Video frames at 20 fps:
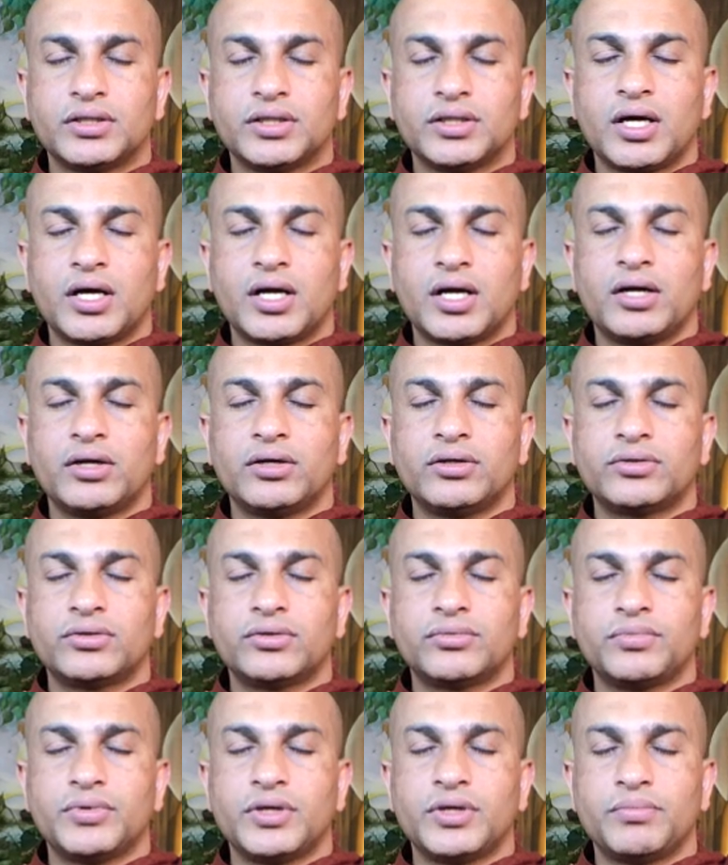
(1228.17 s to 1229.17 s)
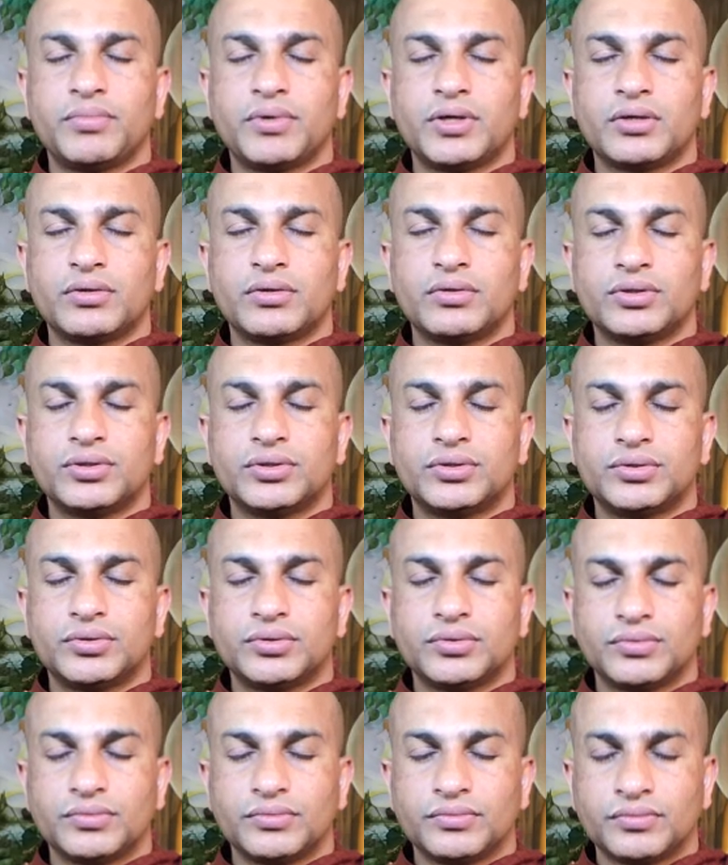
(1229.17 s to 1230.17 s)
There are a lot of people go
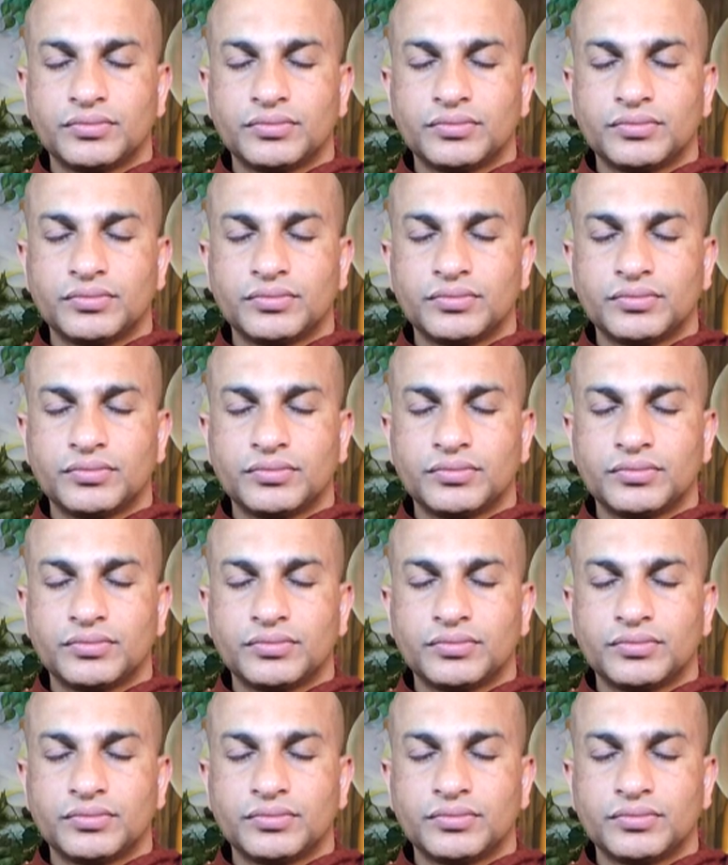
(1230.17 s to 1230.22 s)
through